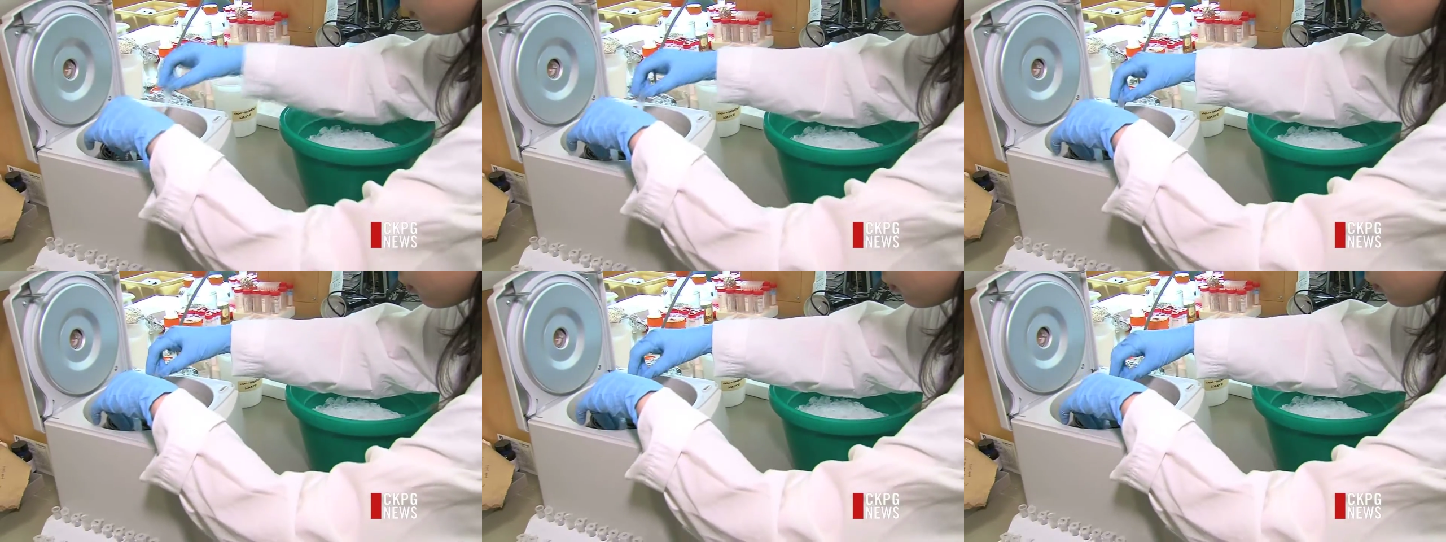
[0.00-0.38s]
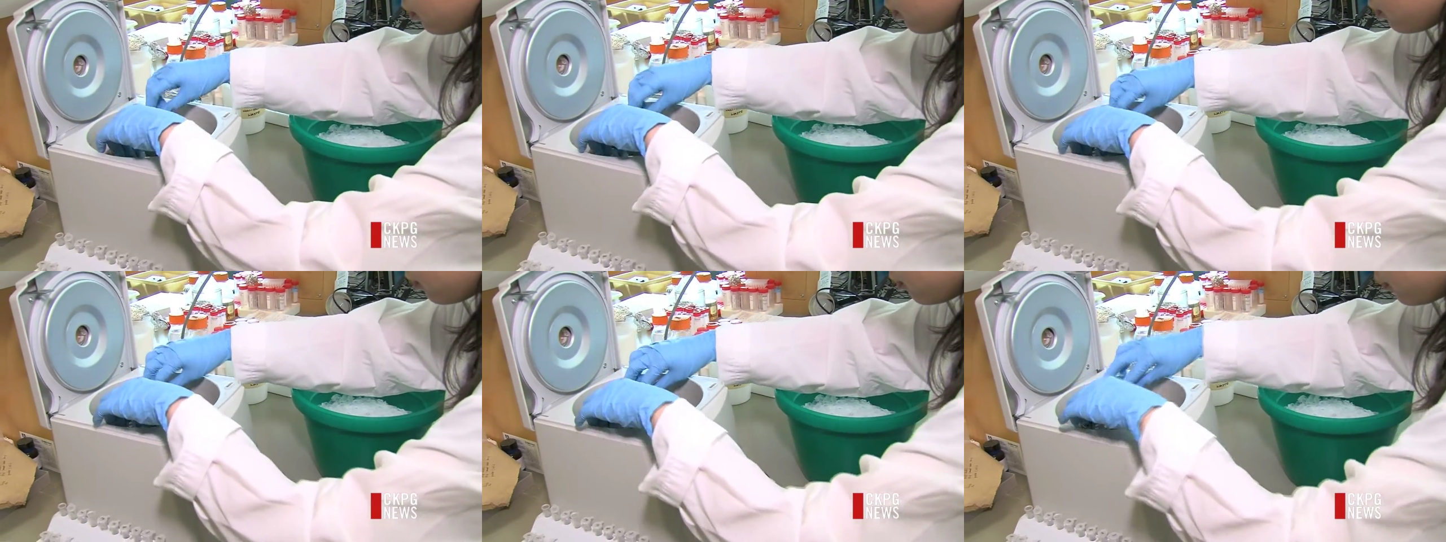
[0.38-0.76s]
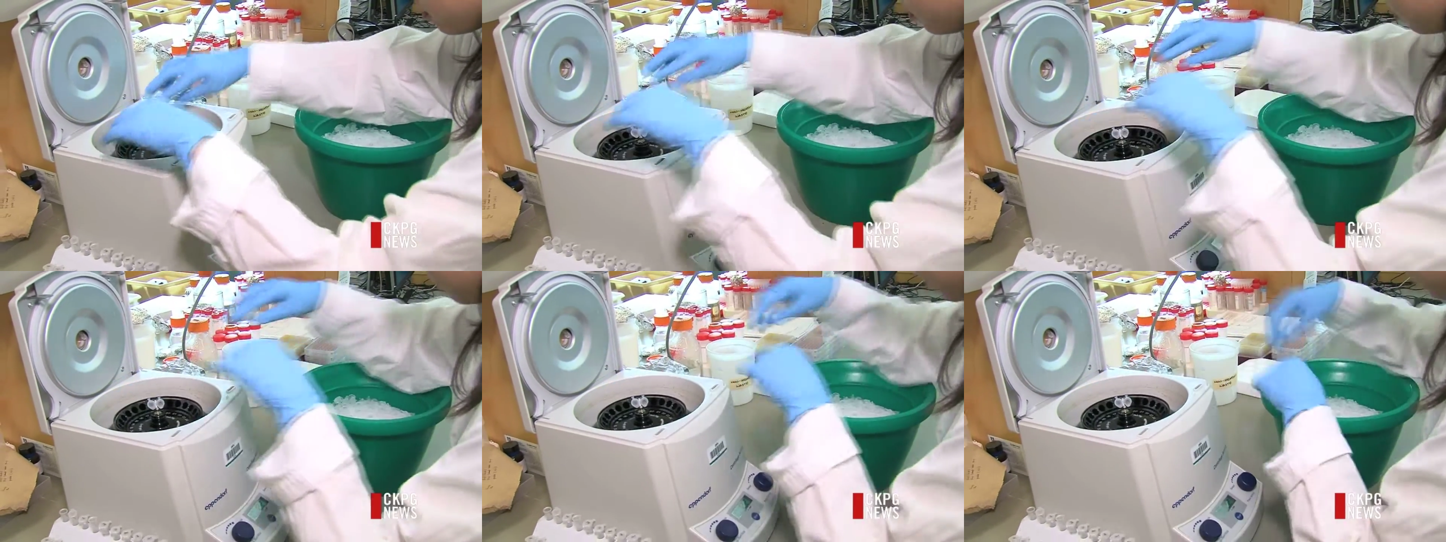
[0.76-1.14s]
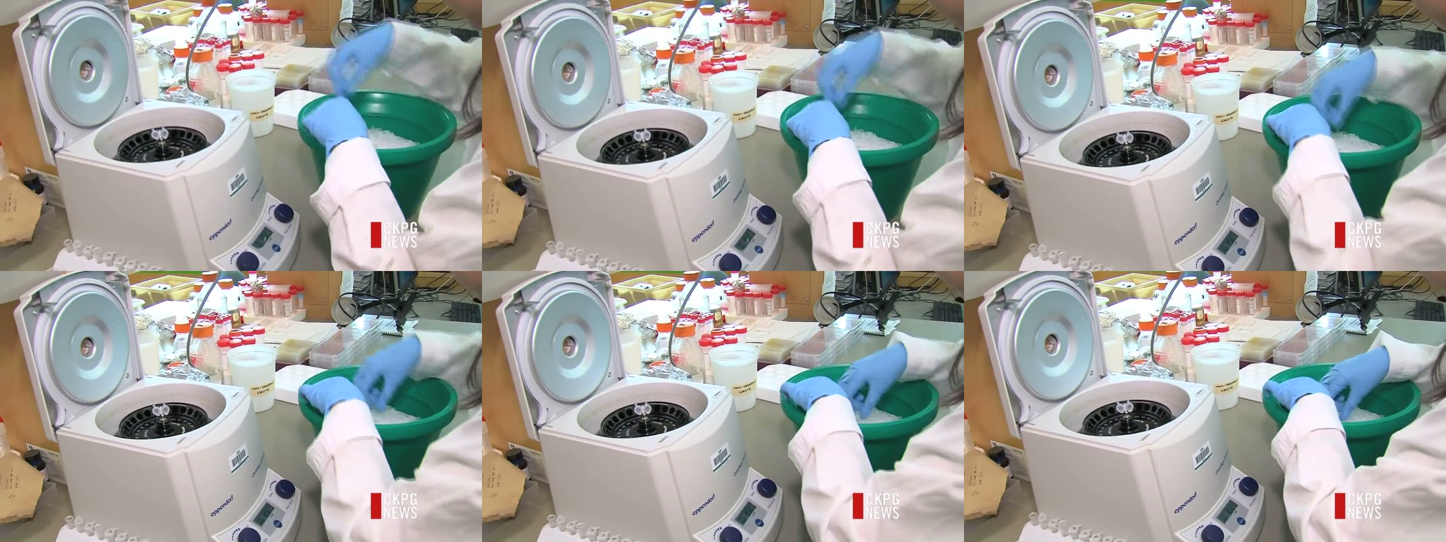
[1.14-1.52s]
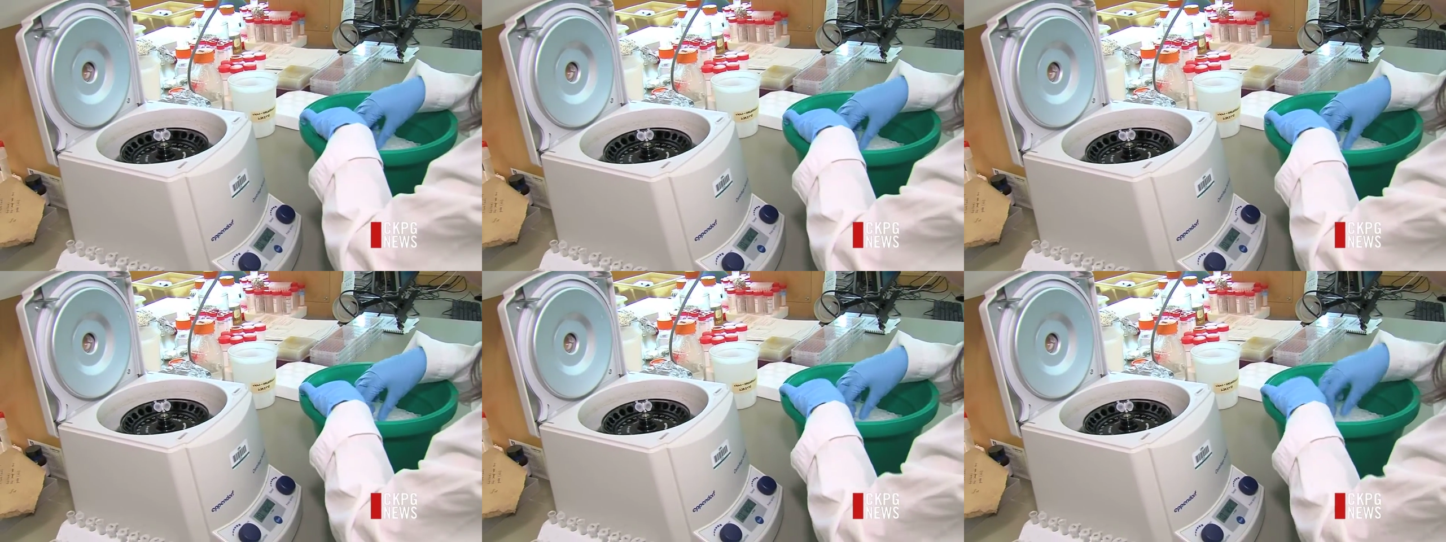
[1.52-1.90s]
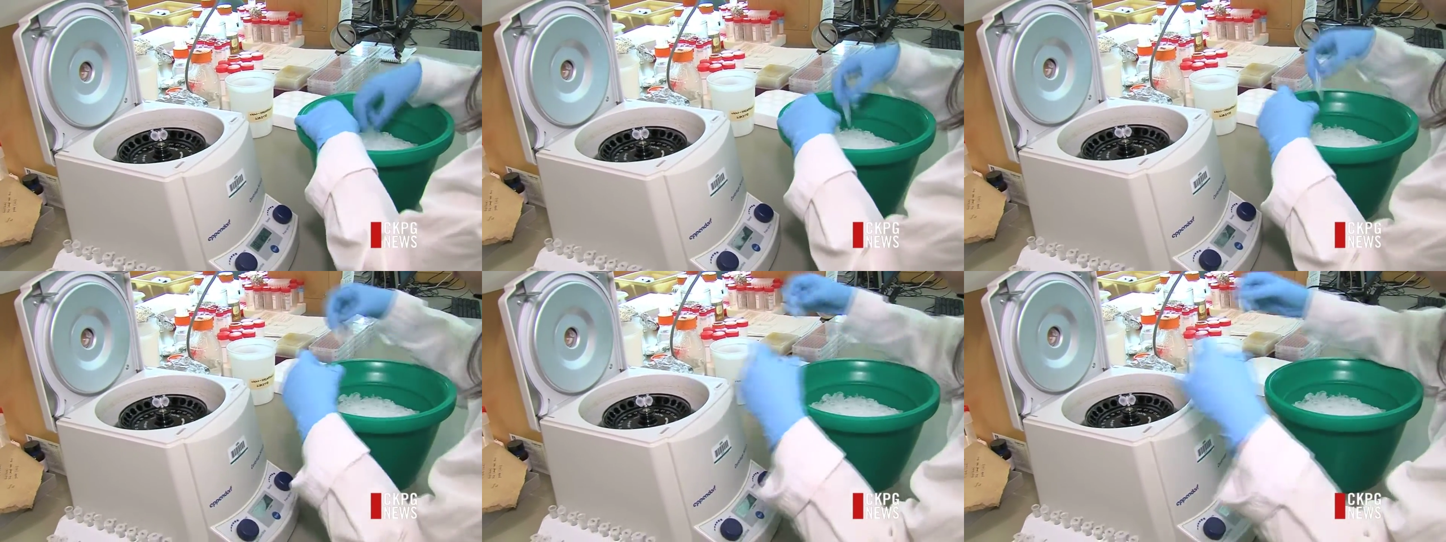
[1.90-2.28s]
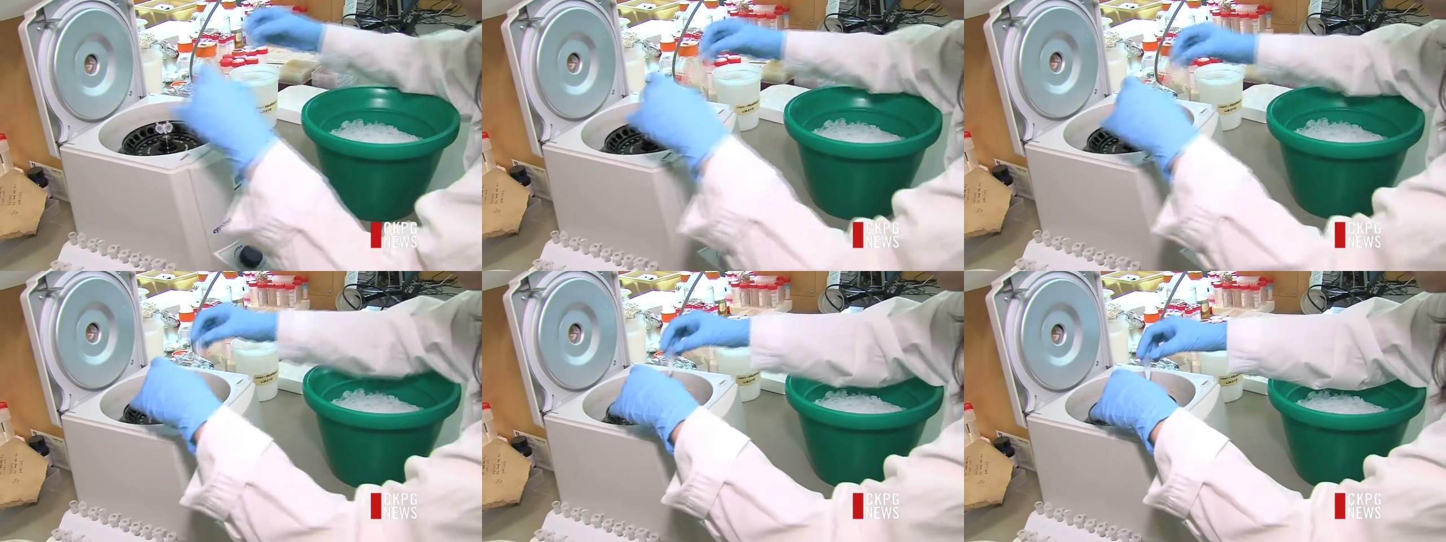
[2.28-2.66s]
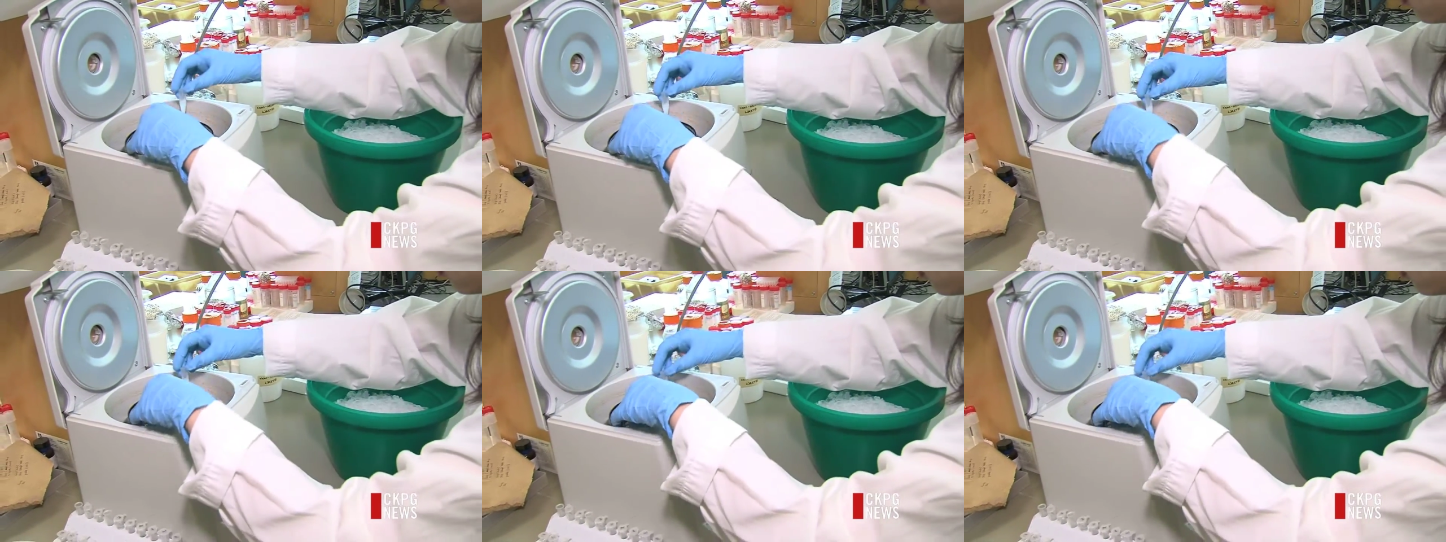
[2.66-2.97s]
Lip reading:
Nobody's mouth can be seen.